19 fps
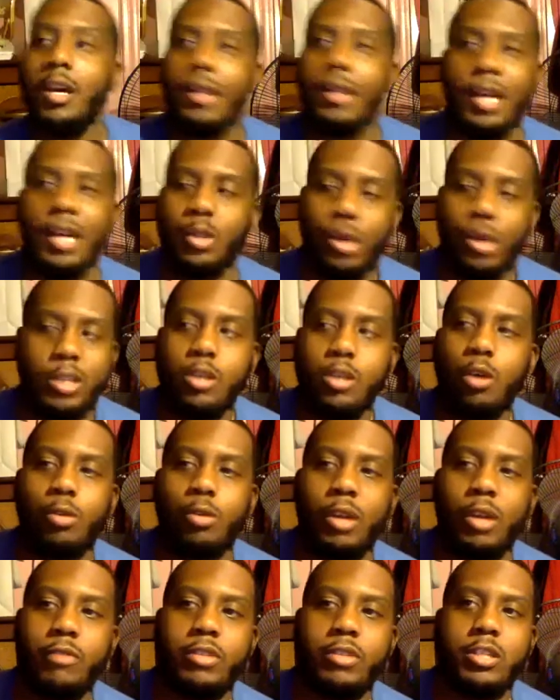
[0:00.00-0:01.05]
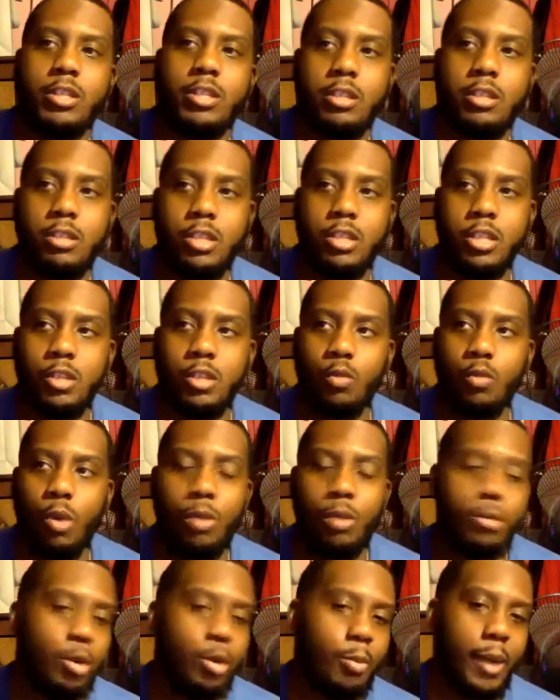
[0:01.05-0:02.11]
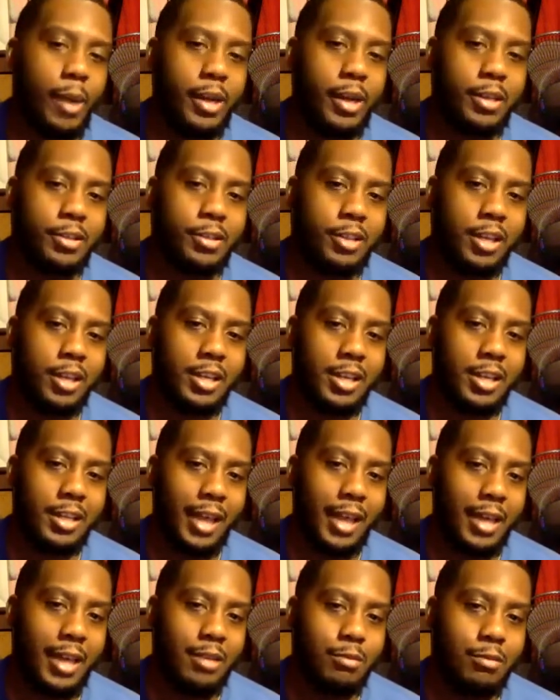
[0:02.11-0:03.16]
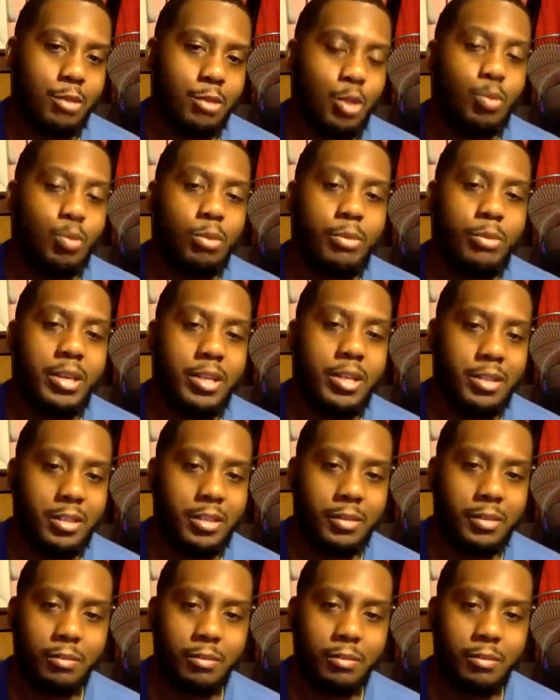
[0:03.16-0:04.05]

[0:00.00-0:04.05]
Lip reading: That's why you don't never see Jesus work with nobody until they get like super big.